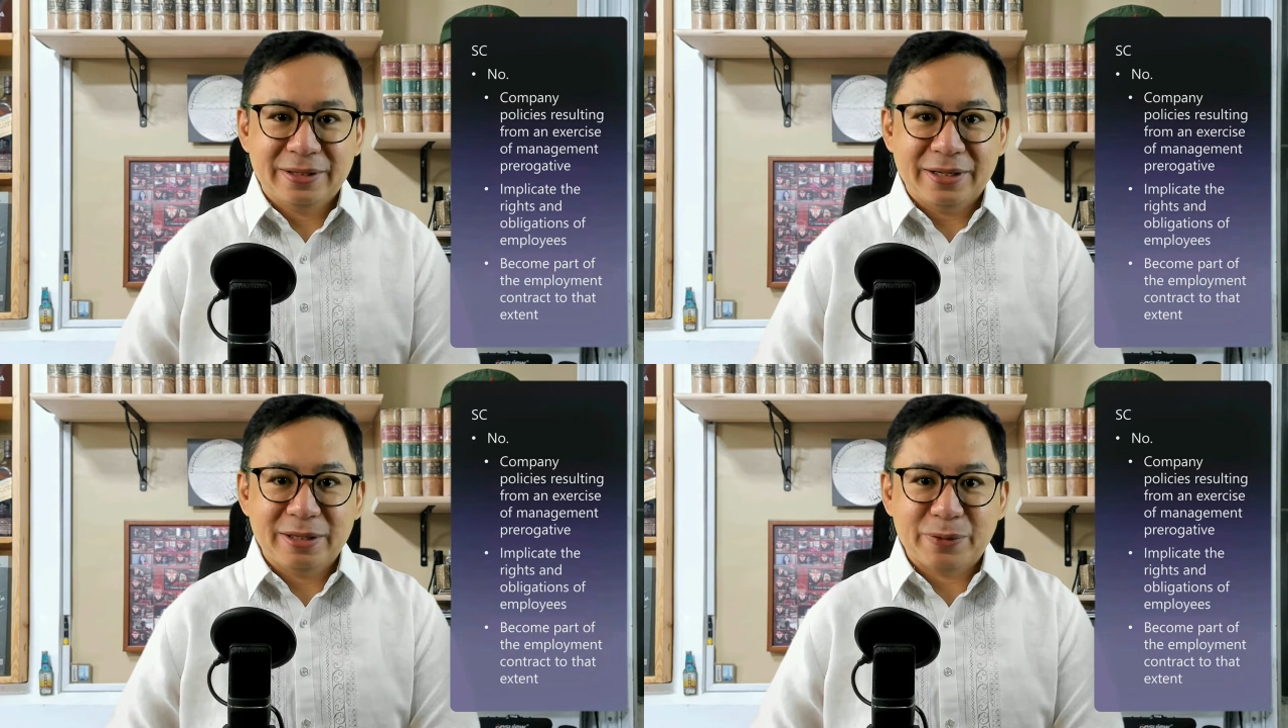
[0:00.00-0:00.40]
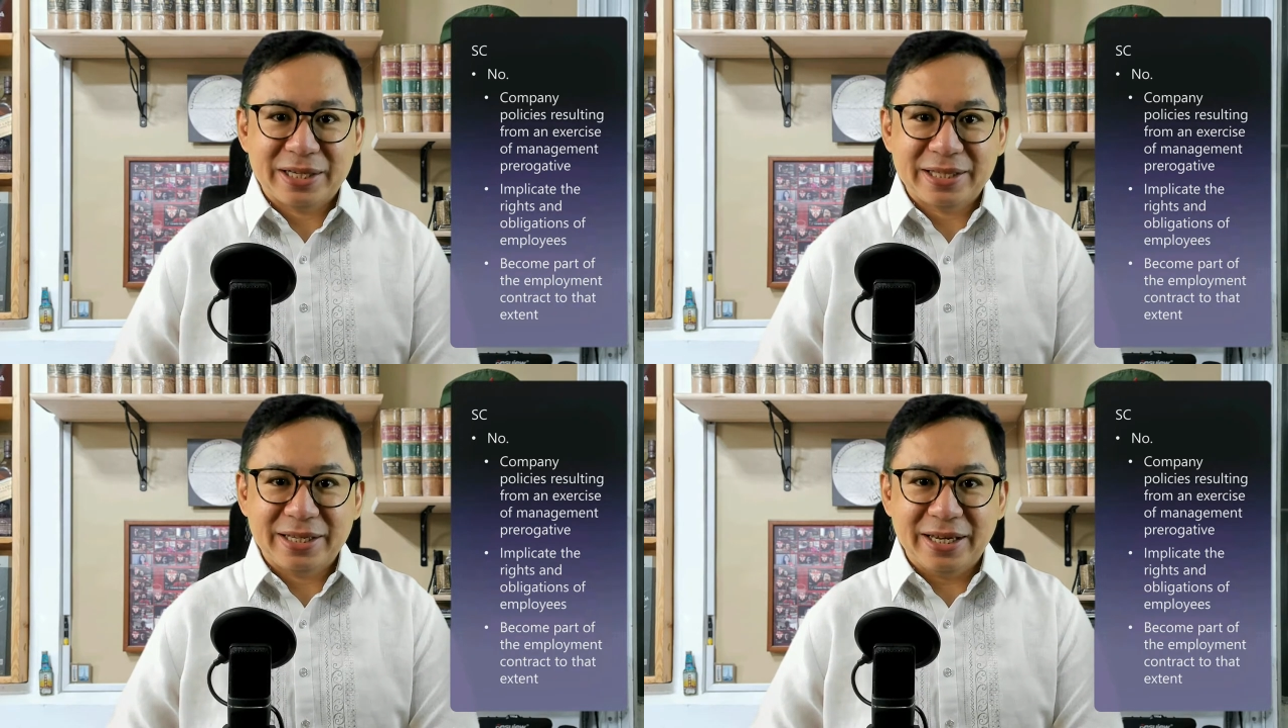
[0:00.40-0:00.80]
In the
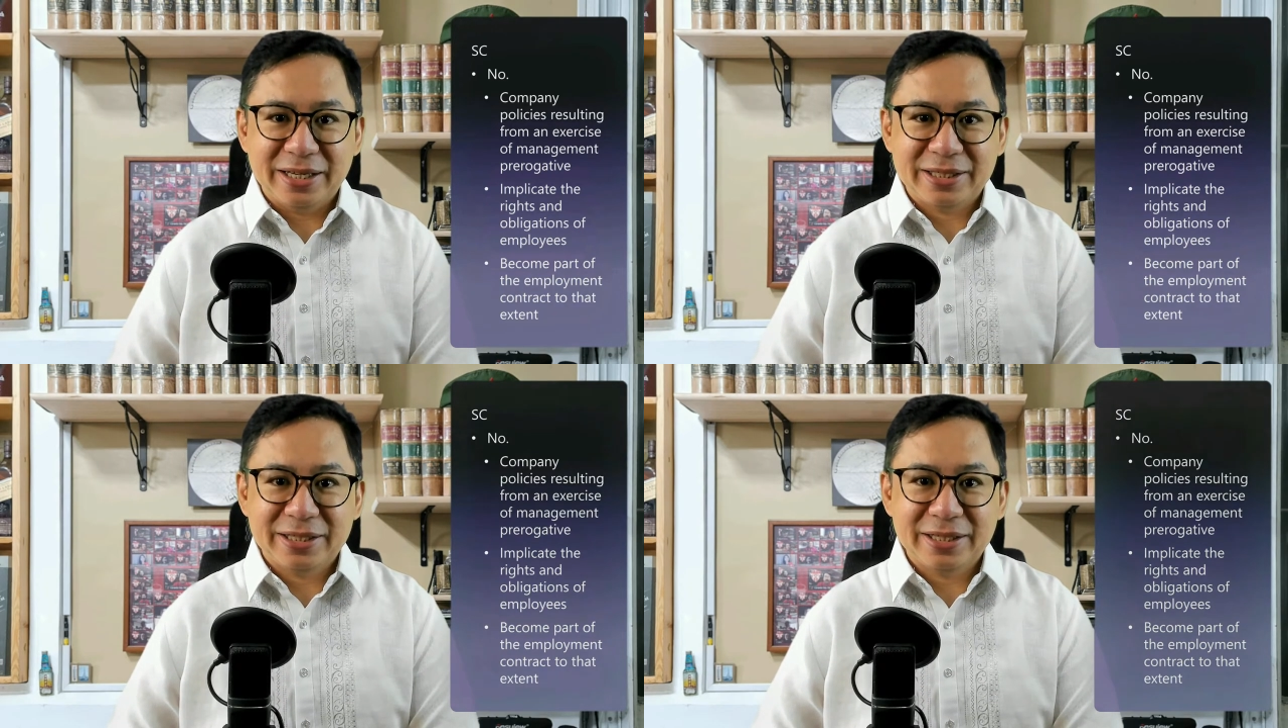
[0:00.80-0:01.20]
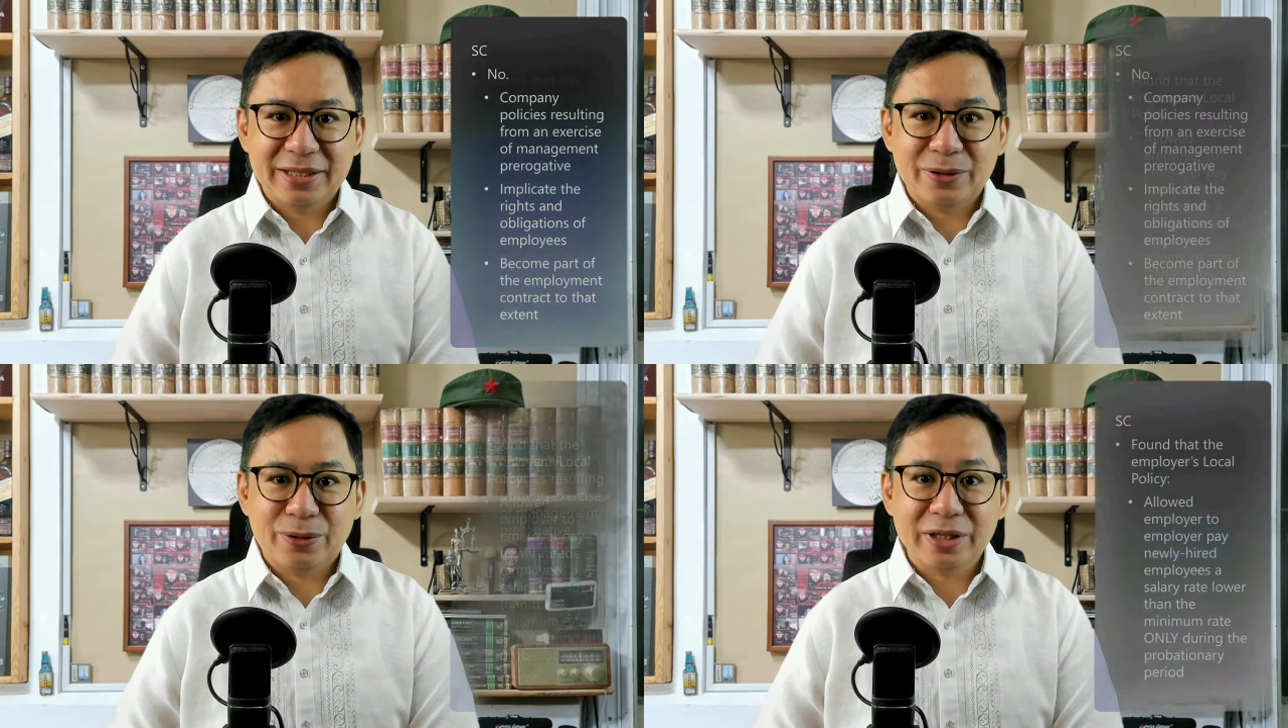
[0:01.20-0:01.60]
present case,
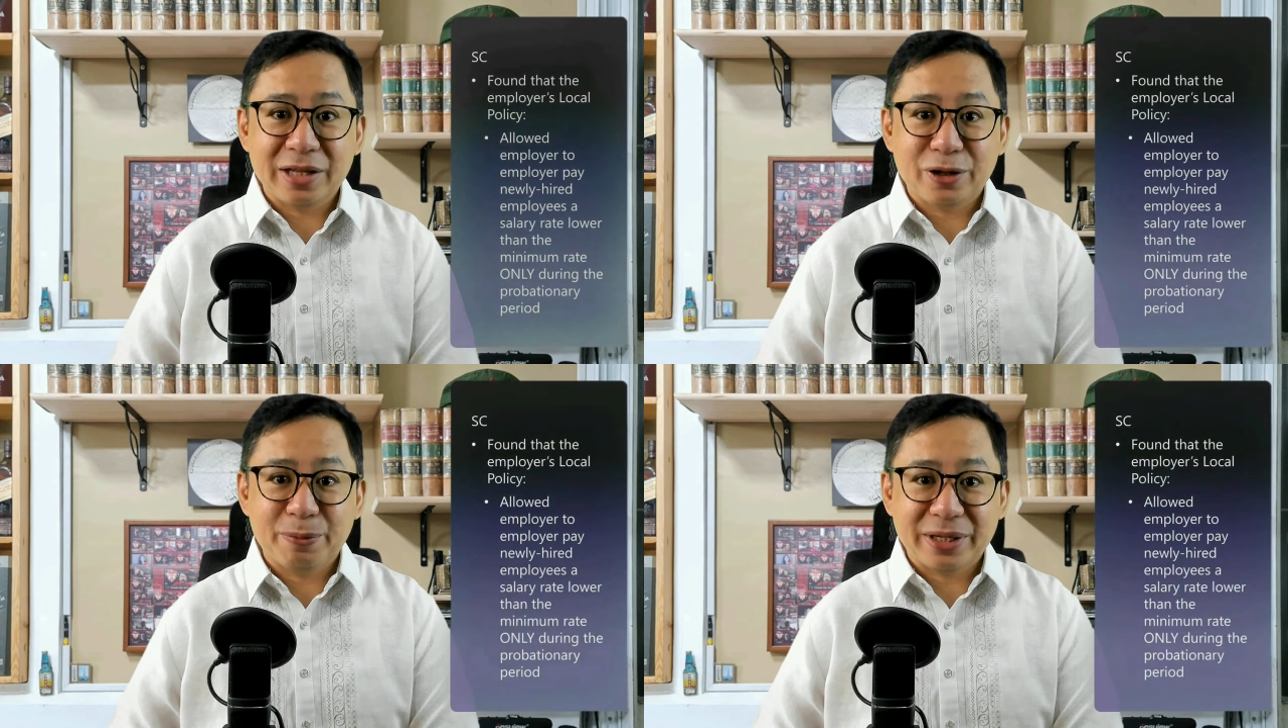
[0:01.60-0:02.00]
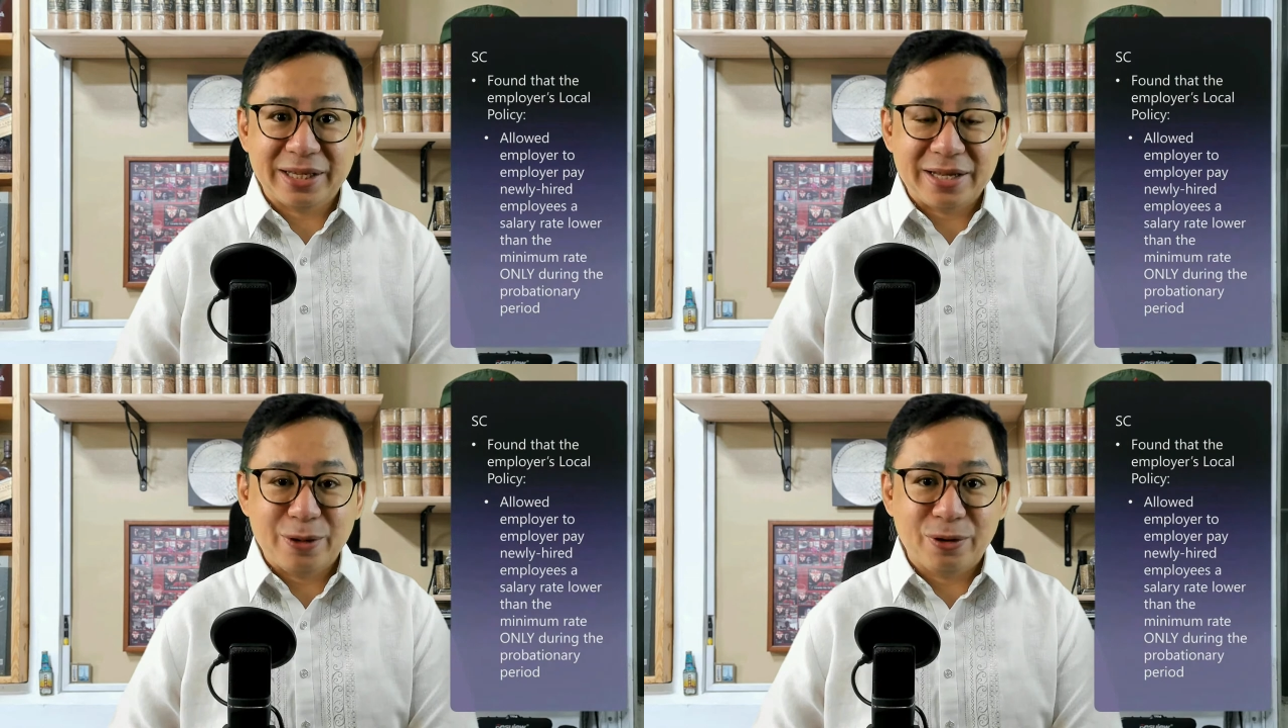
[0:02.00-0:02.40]
the court
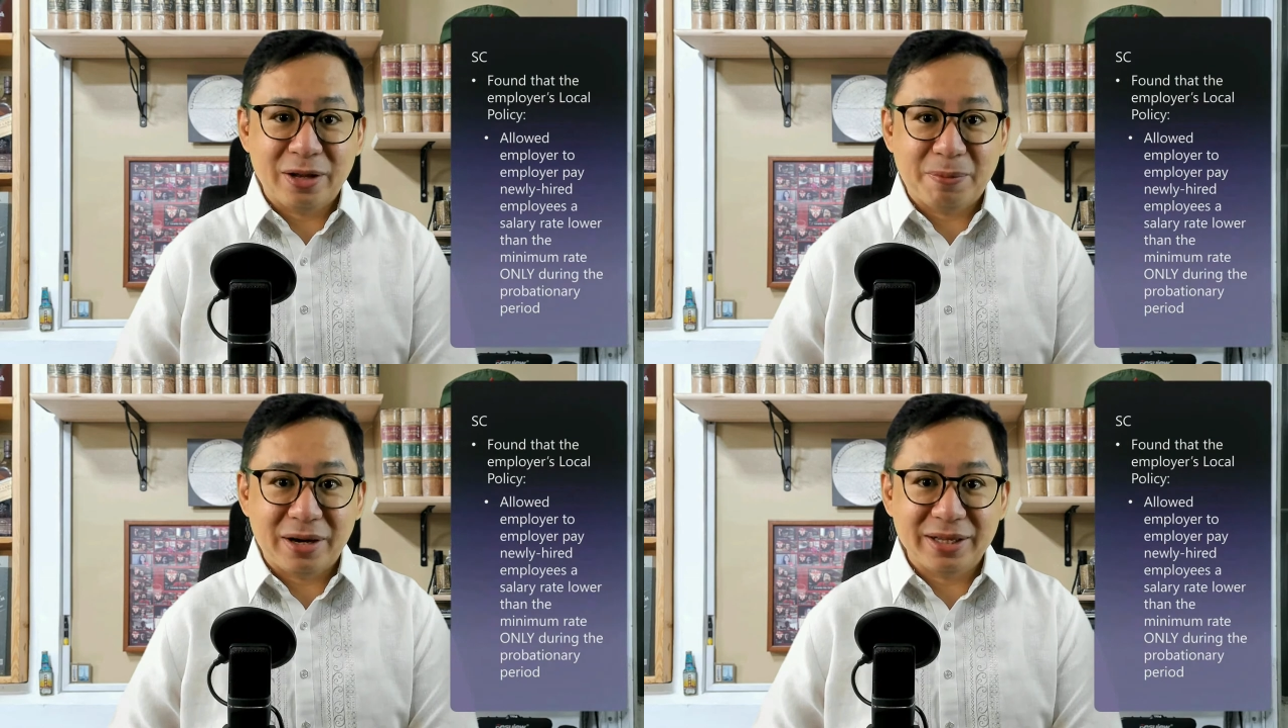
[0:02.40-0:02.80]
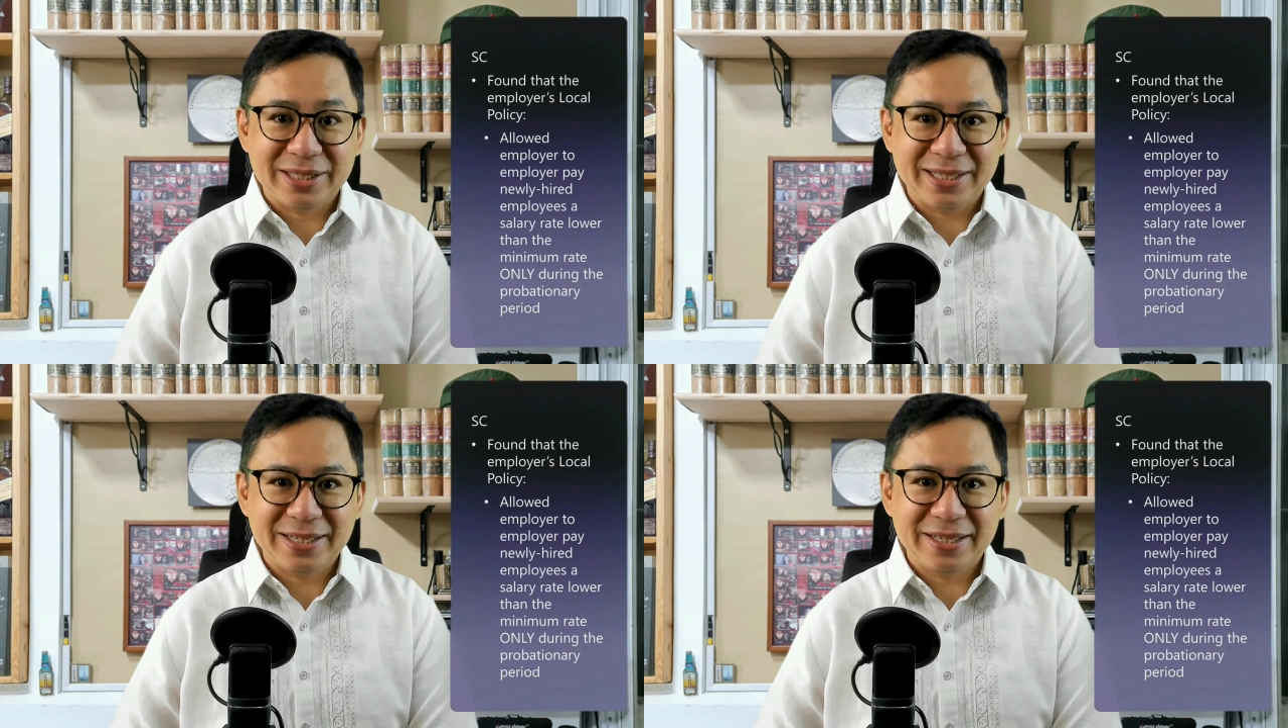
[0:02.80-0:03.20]
interpreted the local
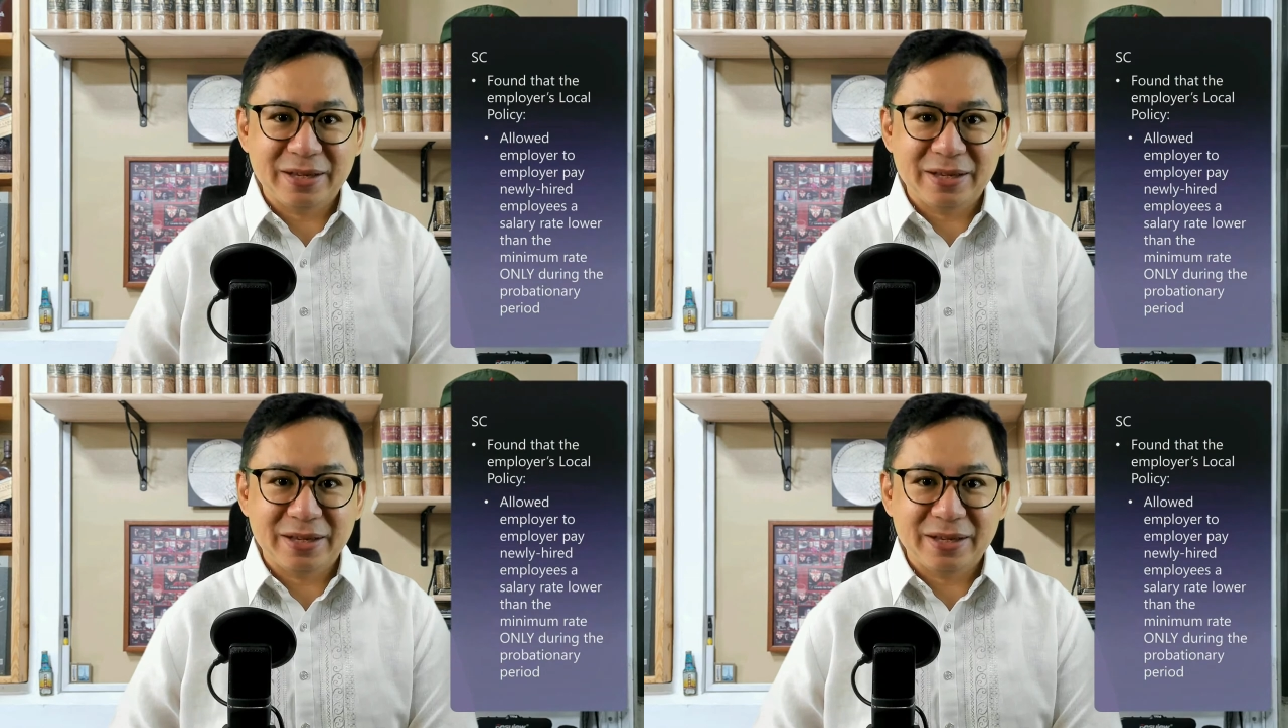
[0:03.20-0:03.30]
policy